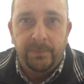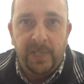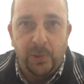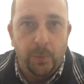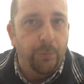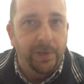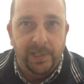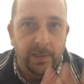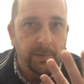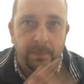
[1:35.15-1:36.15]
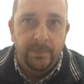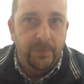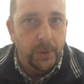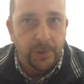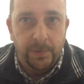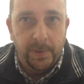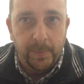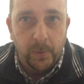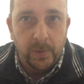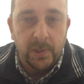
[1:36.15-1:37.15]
actual printed version of the book.